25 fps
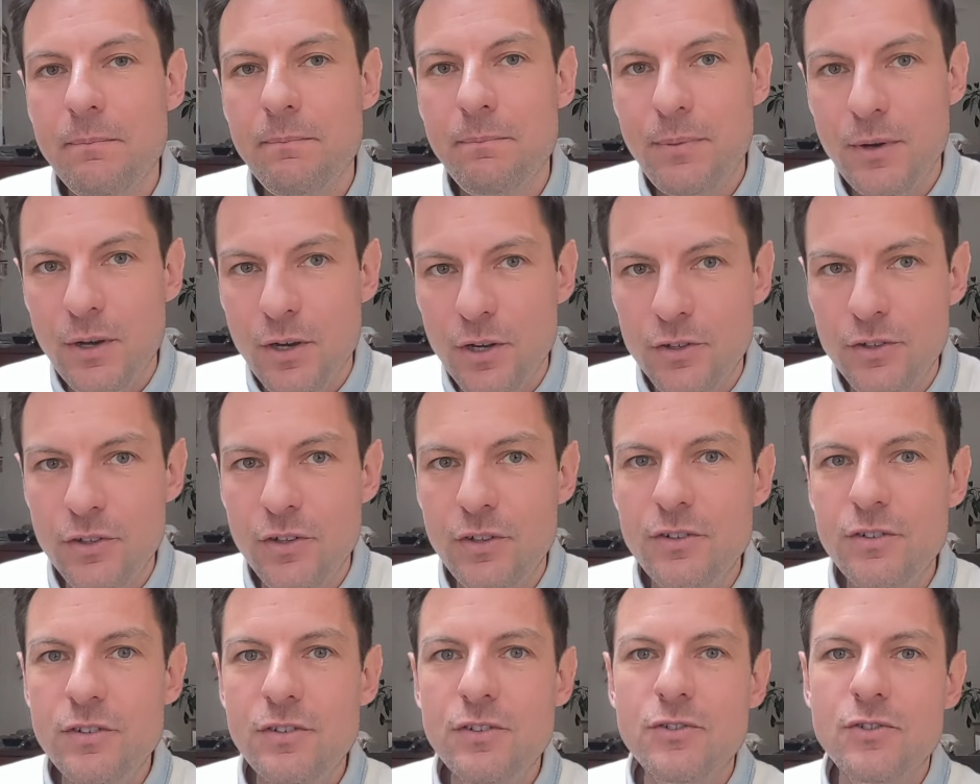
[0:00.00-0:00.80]

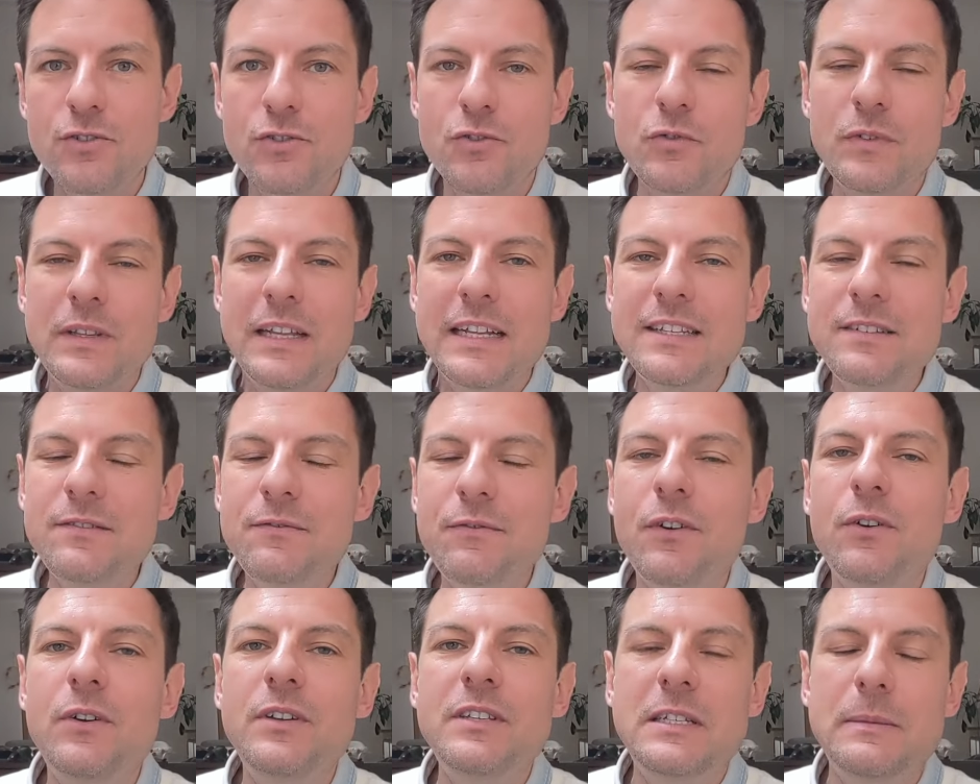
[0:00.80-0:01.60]
burdens. So that's
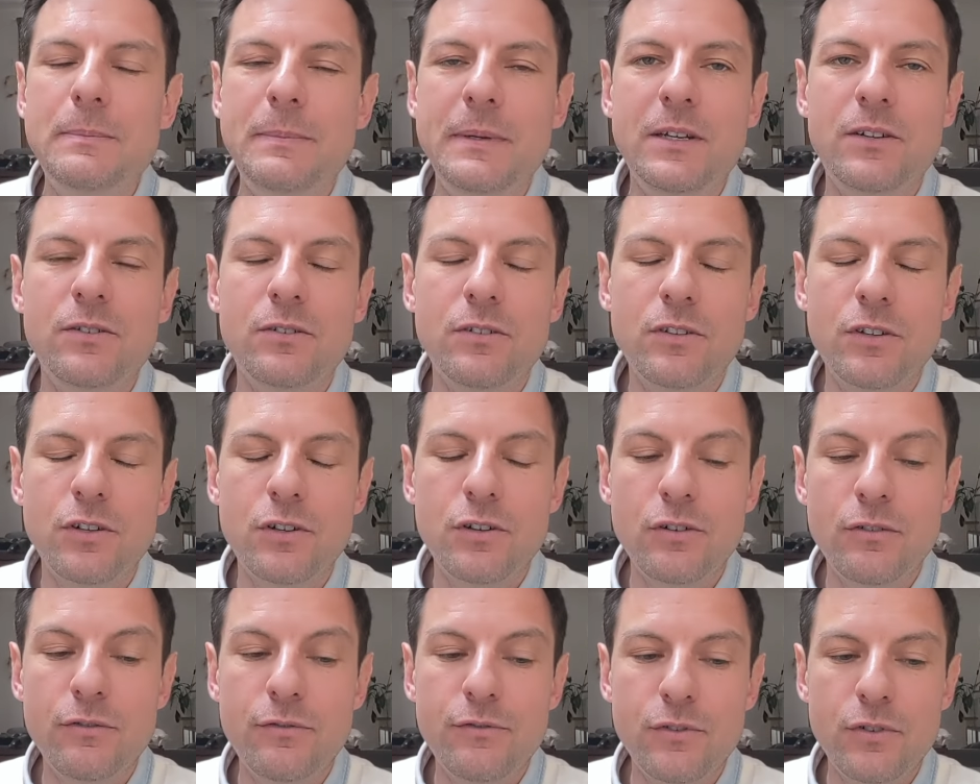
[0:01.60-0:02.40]
very typical
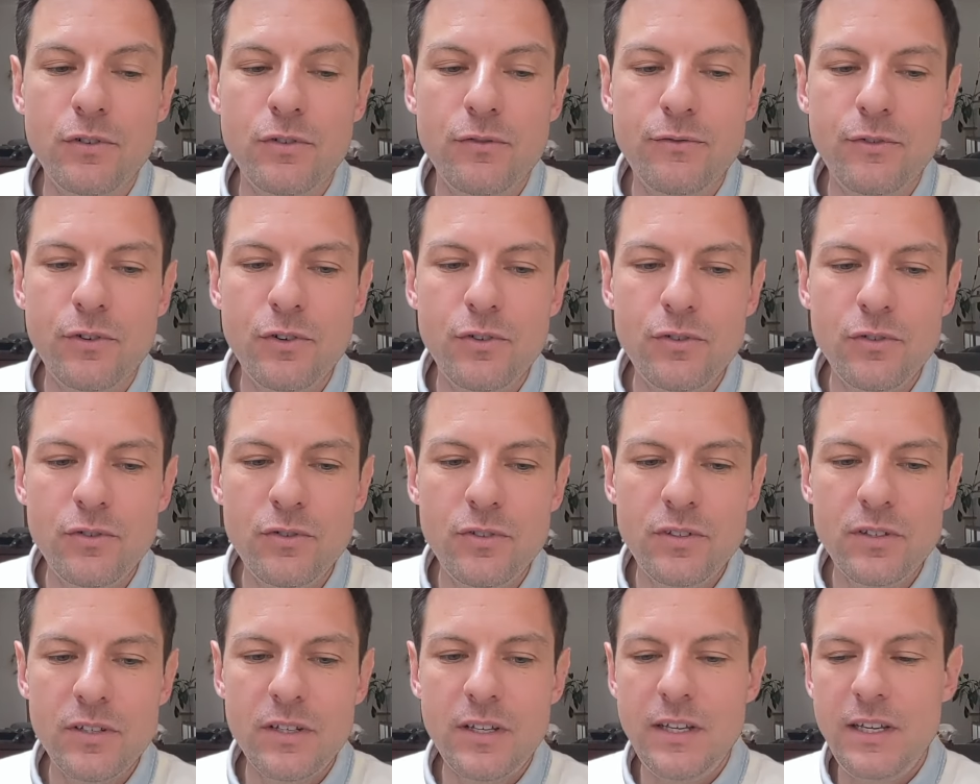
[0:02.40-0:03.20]
of
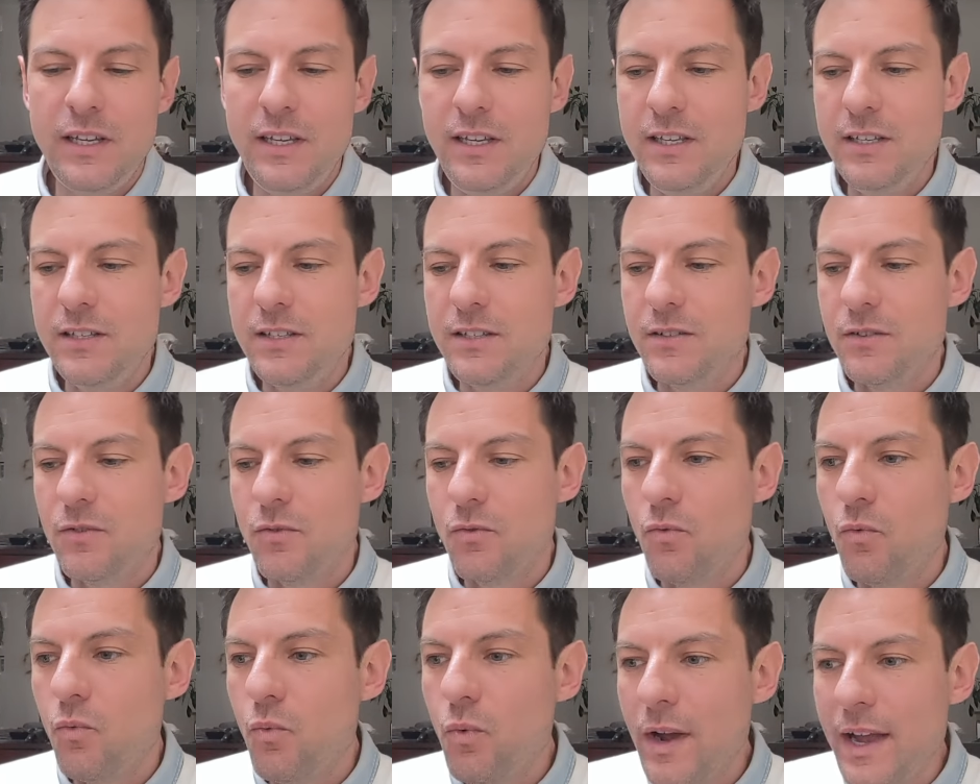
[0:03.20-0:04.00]
avoidant, is
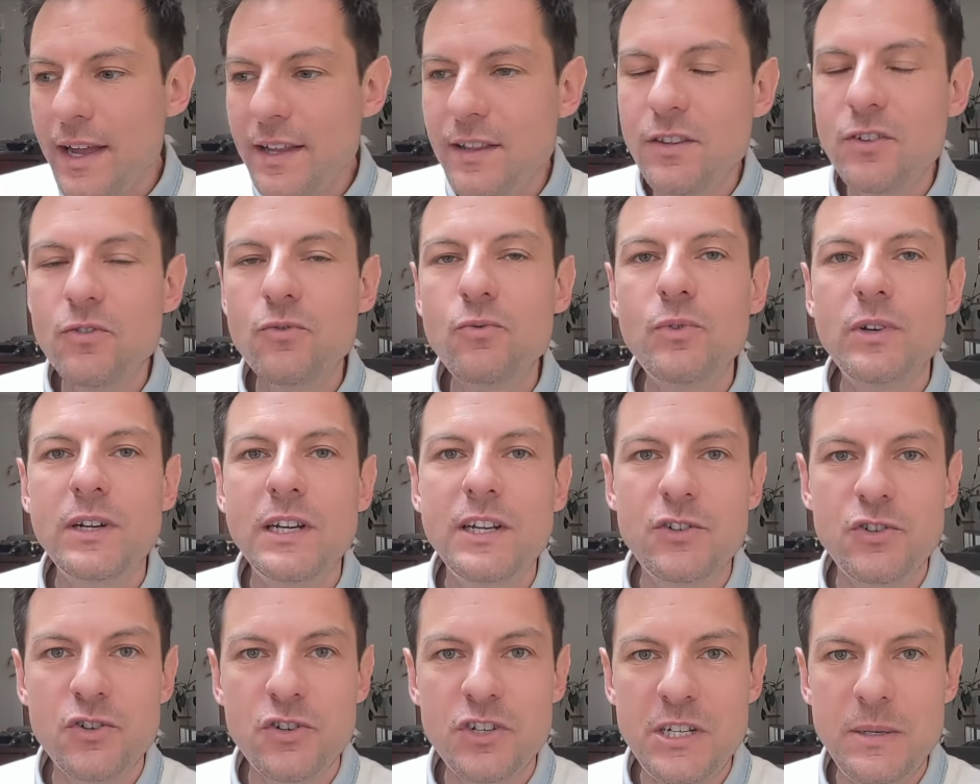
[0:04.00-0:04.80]
when the
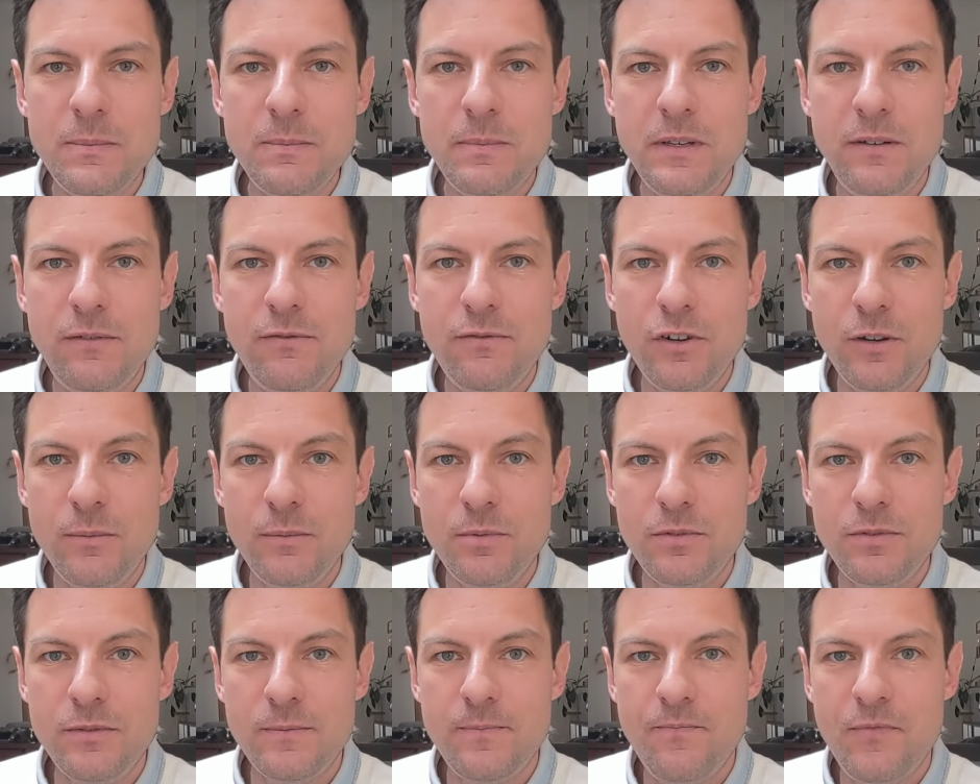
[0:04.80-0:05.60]
relationship
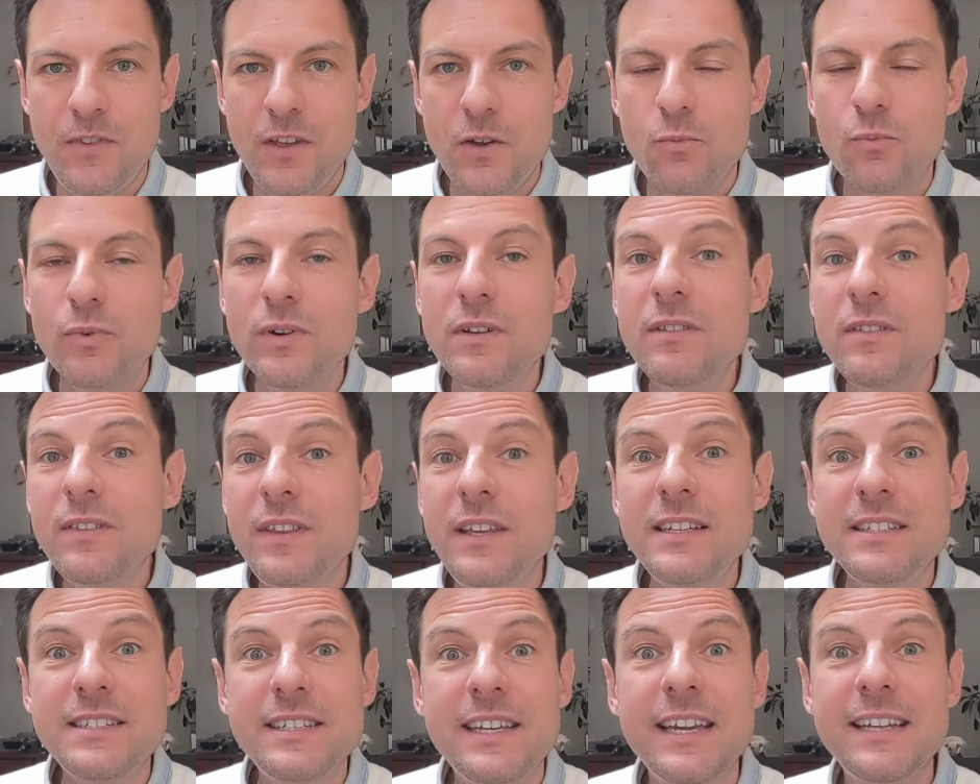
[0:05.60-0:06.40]
develops. When
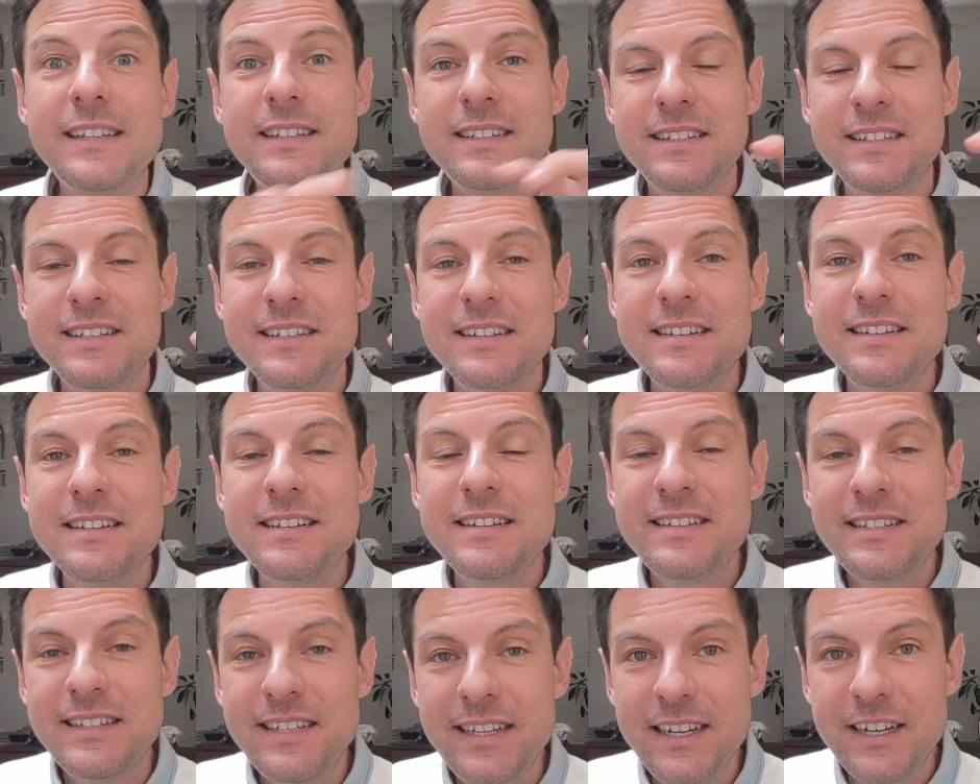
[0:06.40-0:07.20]
things get
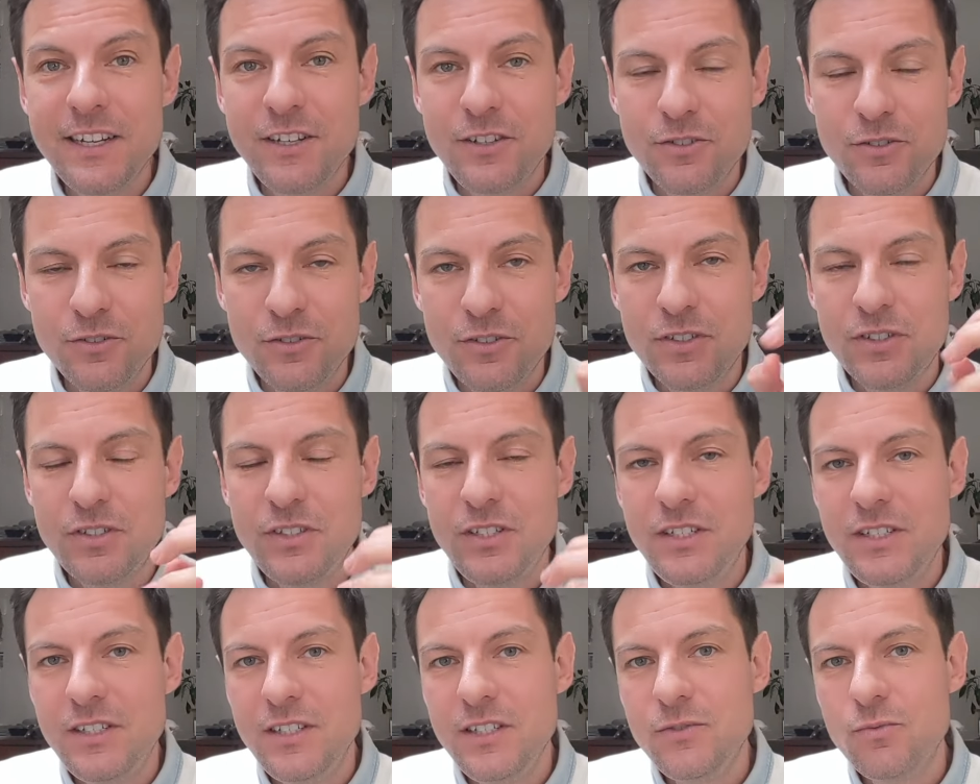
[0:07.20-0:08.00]
serious,
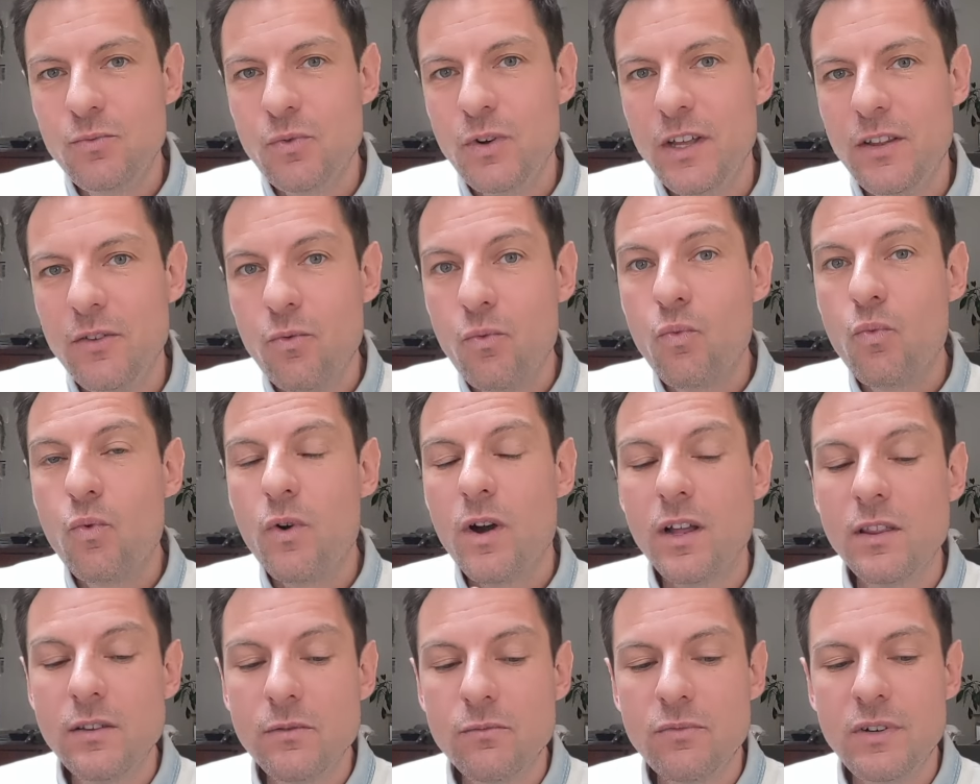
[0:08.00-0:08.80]
this is when
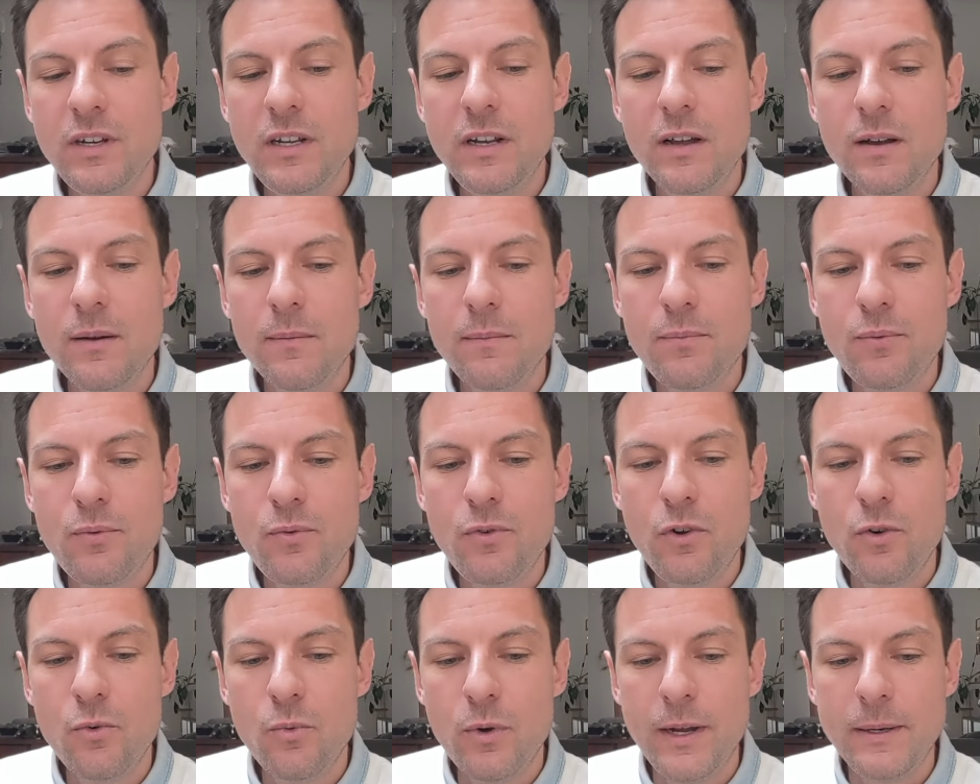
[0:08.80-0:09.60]
one will
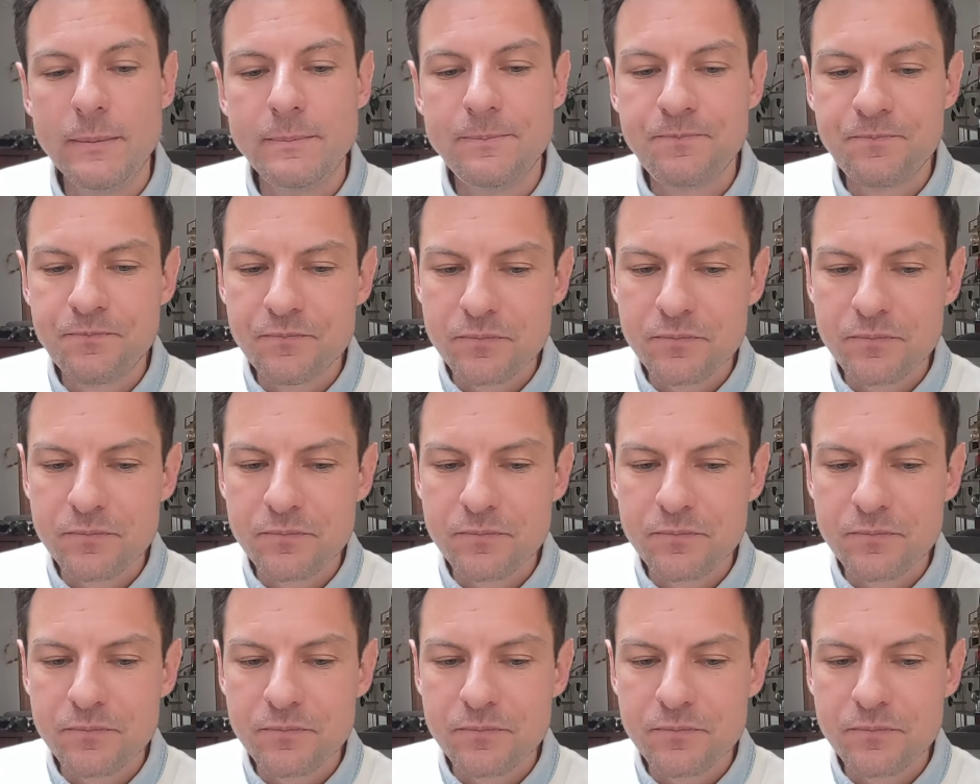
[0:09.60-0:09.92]
pull away.